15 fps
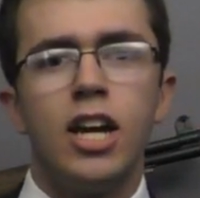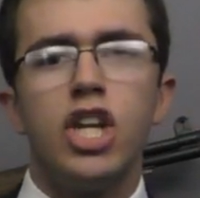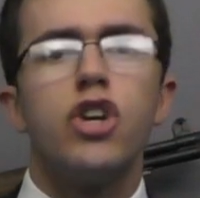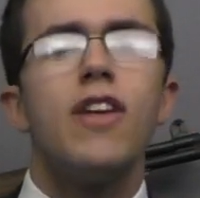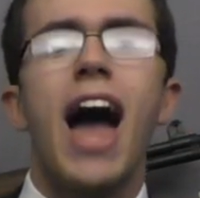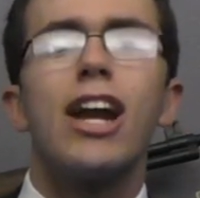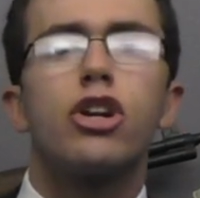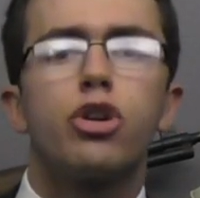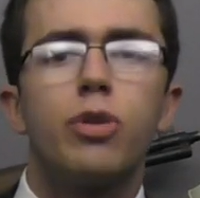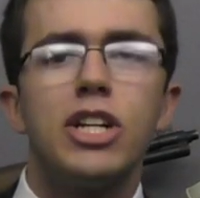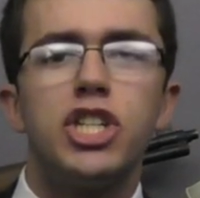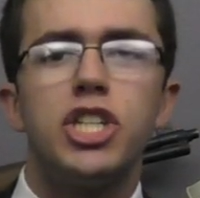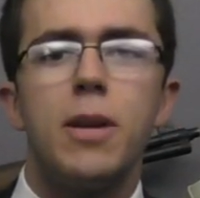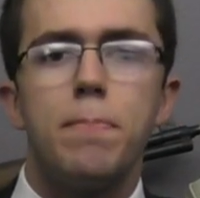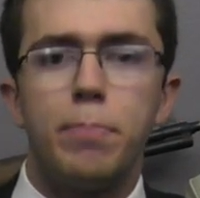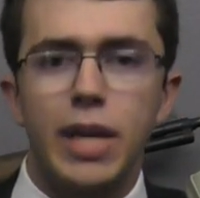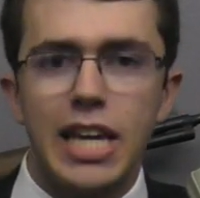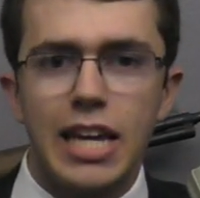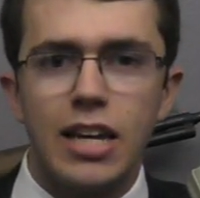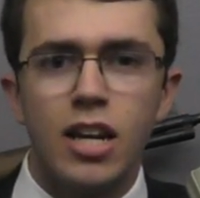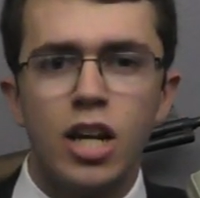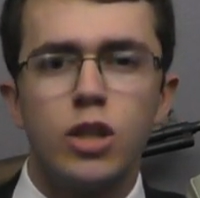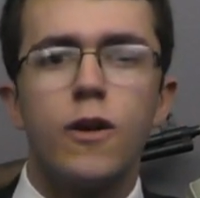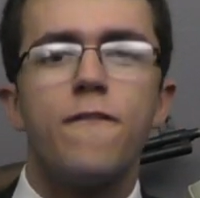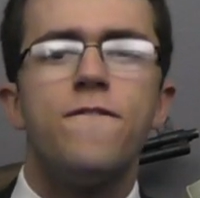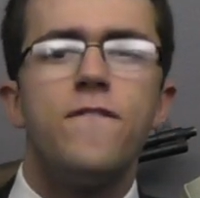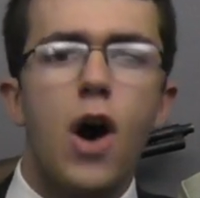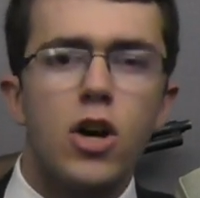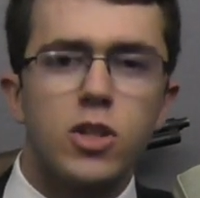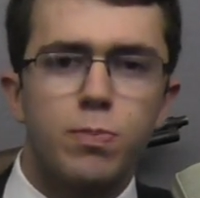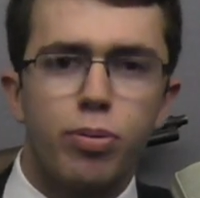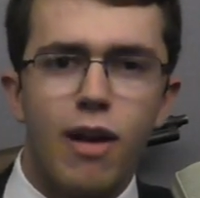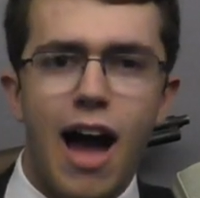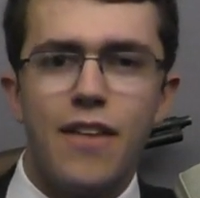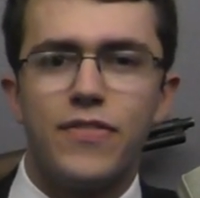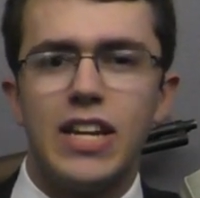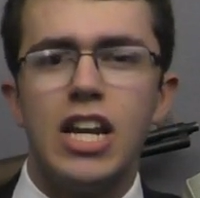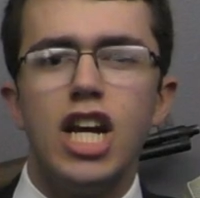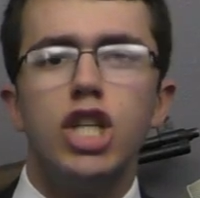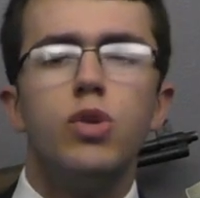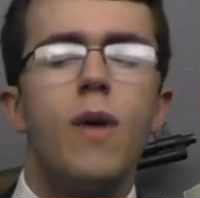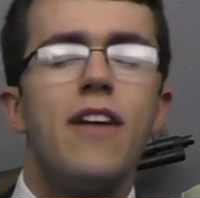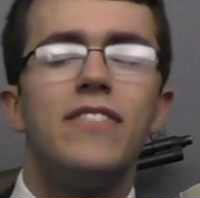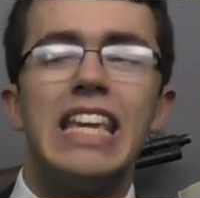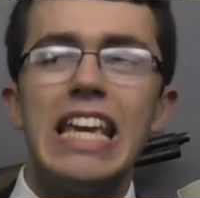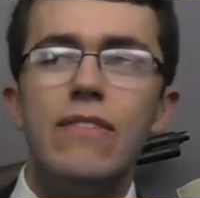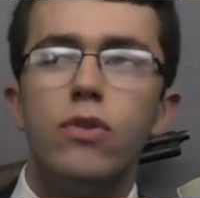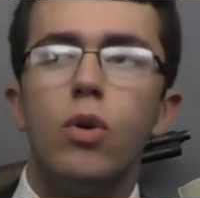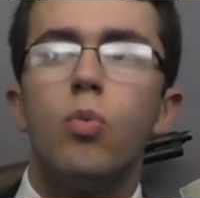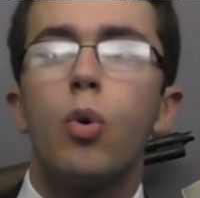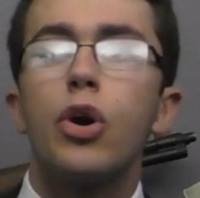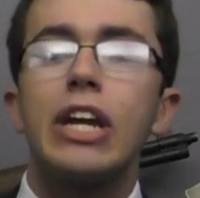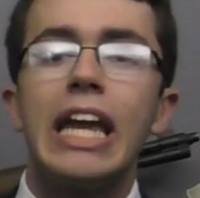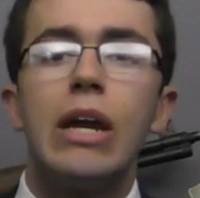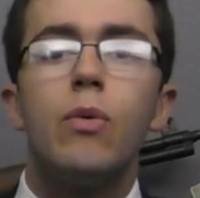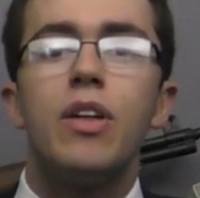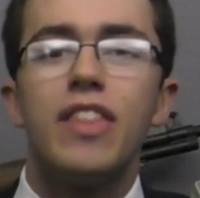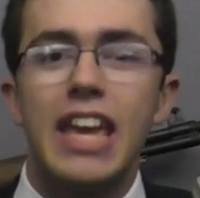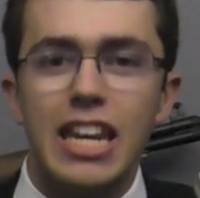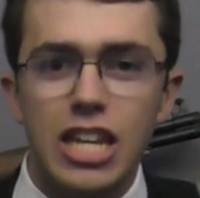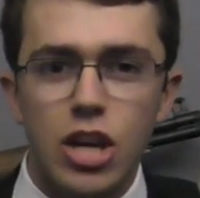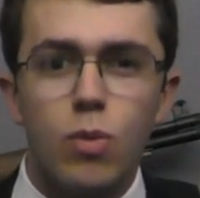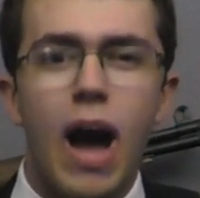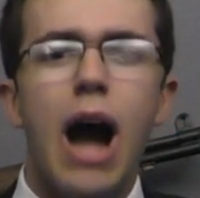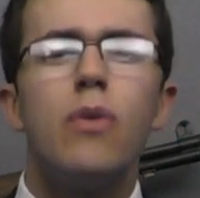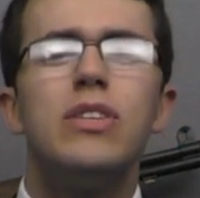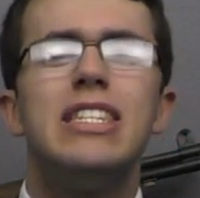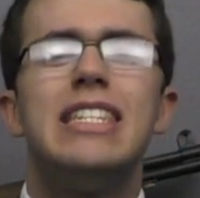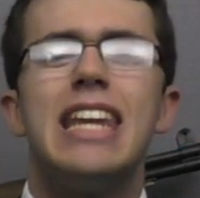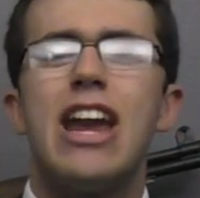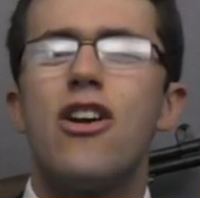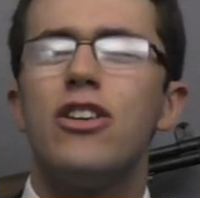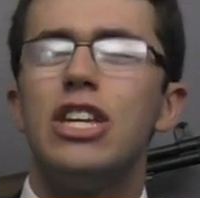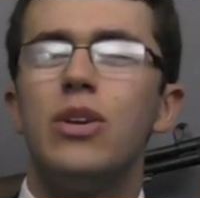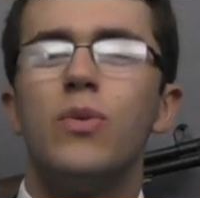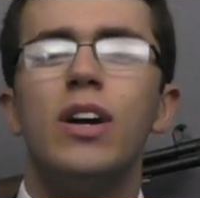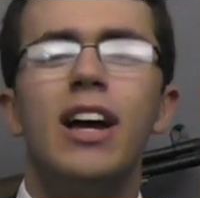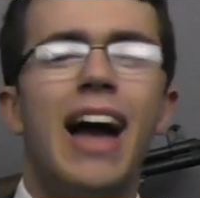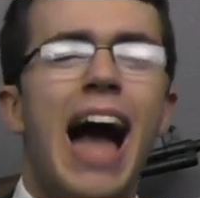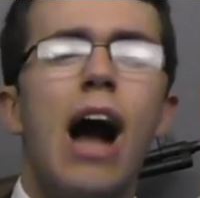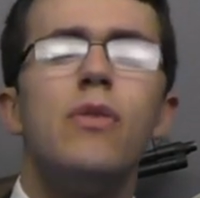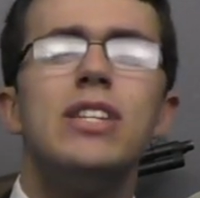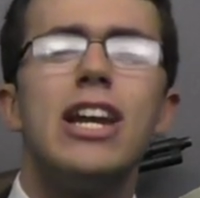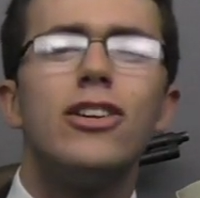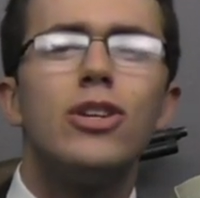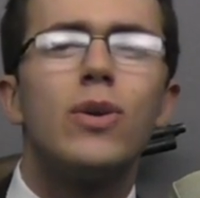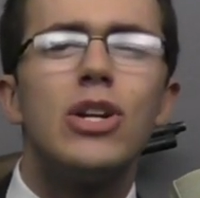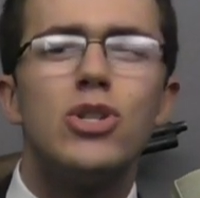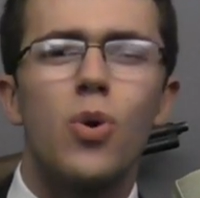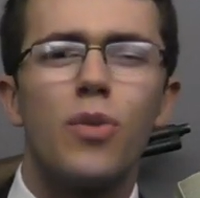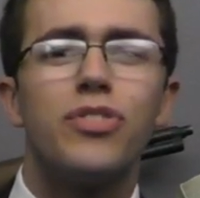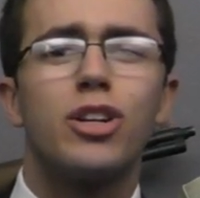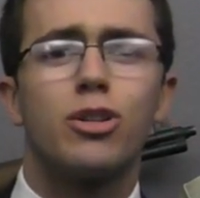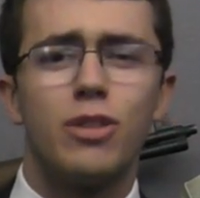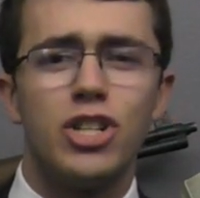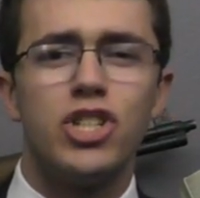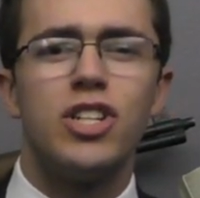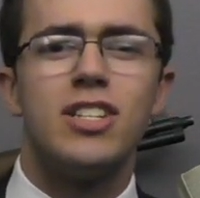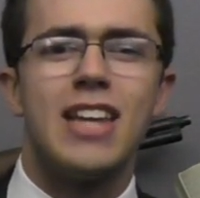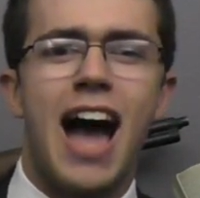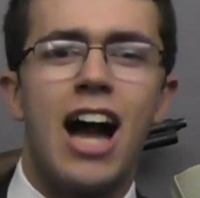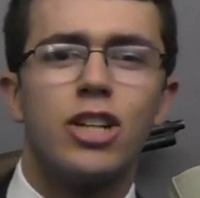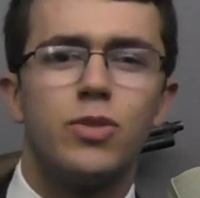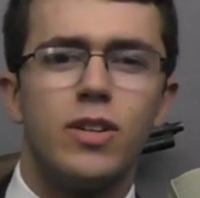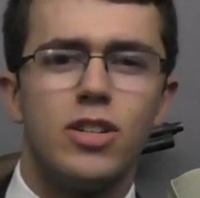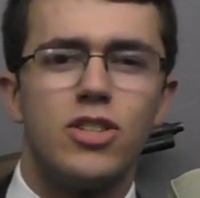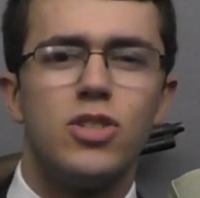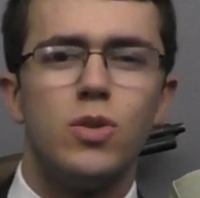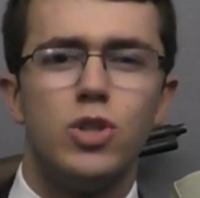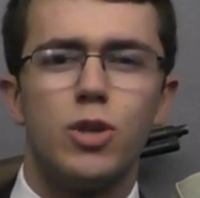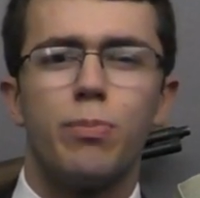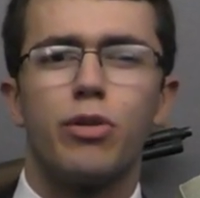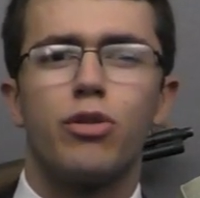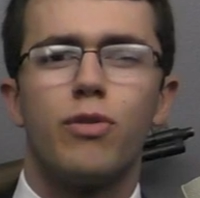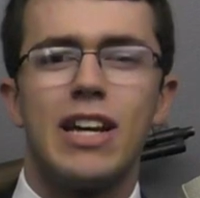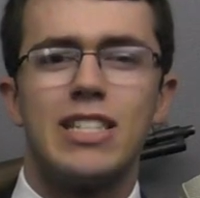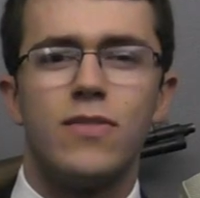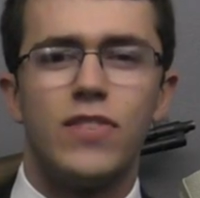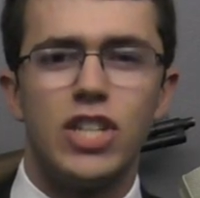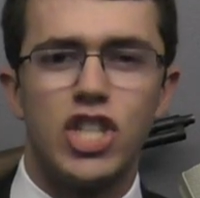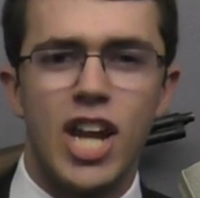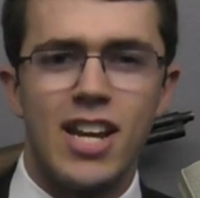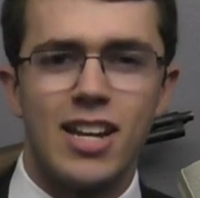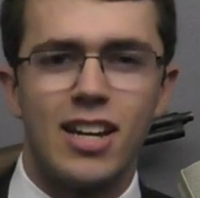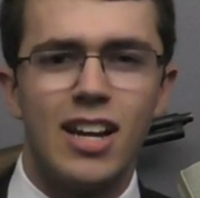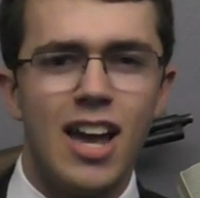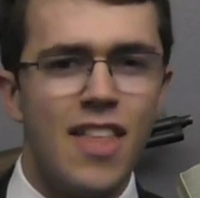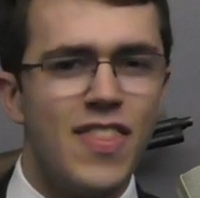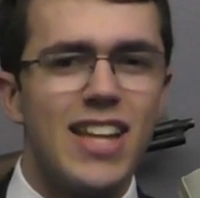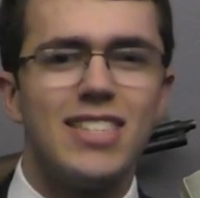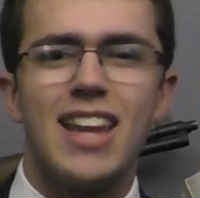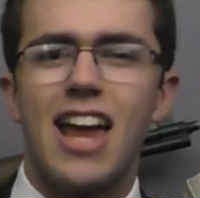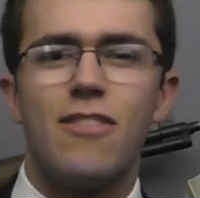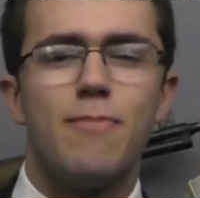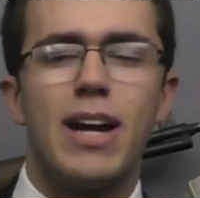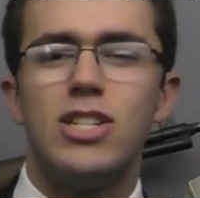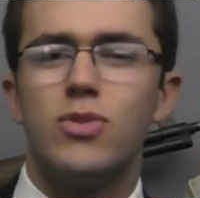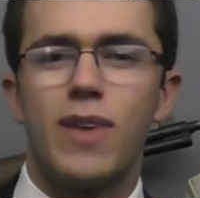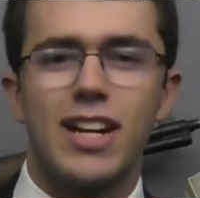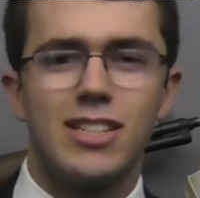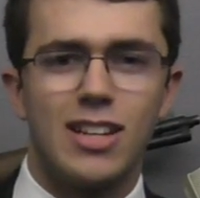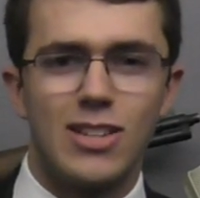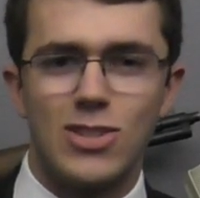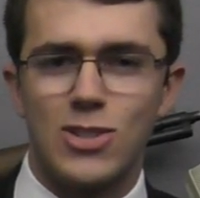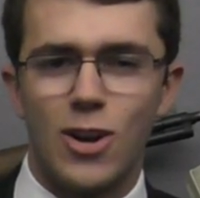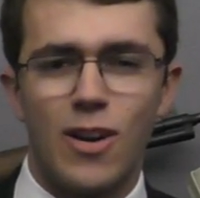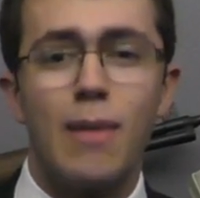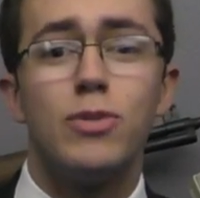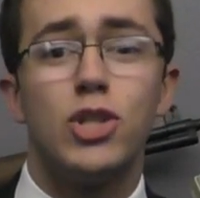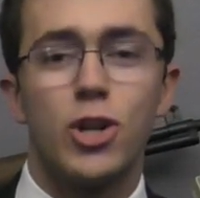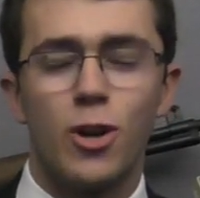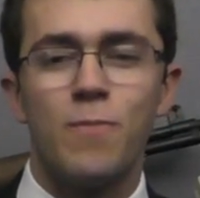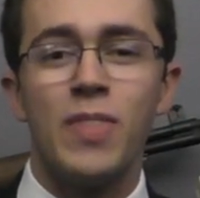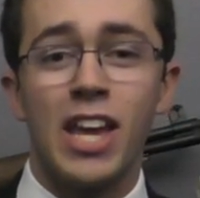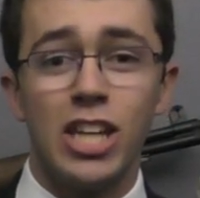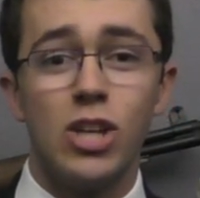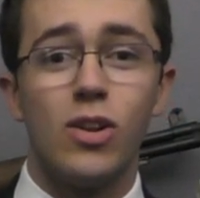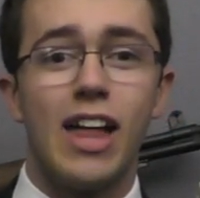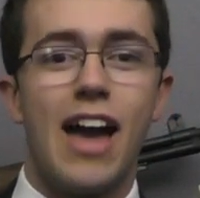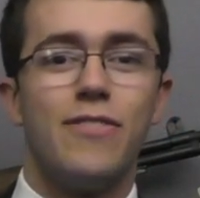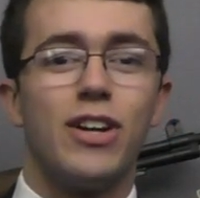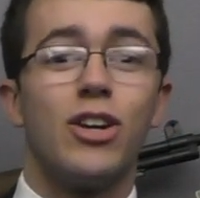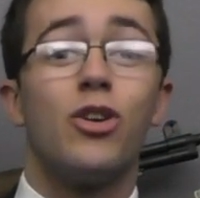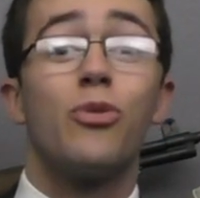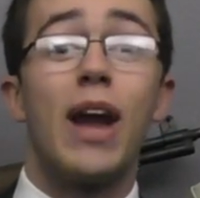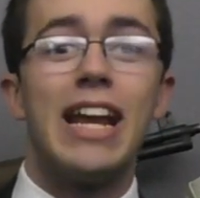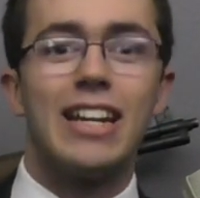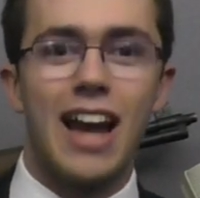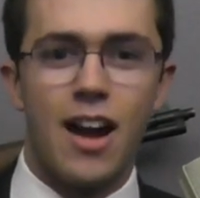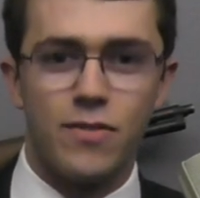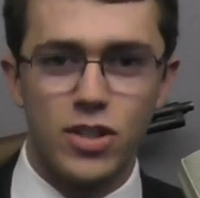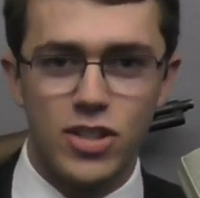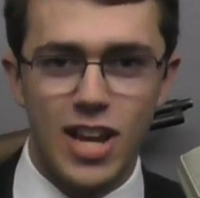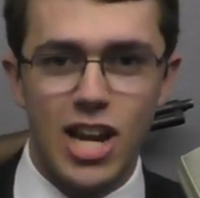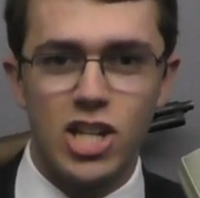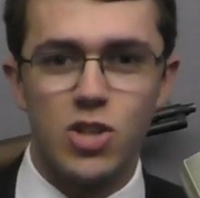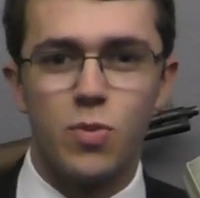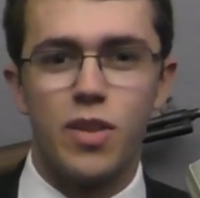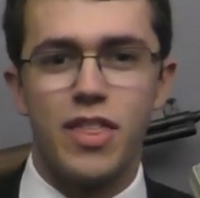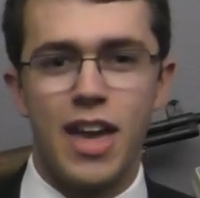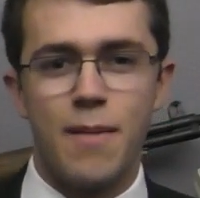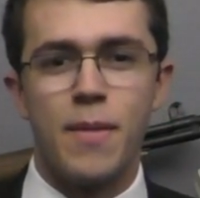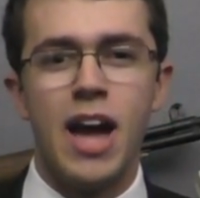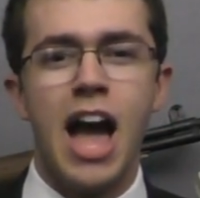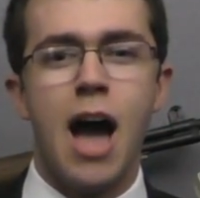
You're not Christian, Pete. You're a false prophet. You have evil working within you. How dare you? How dare you contort the Christian doctrine to suit your progressive agenda? That's not of my direct concern. I'm sure you'll have a great conversation with him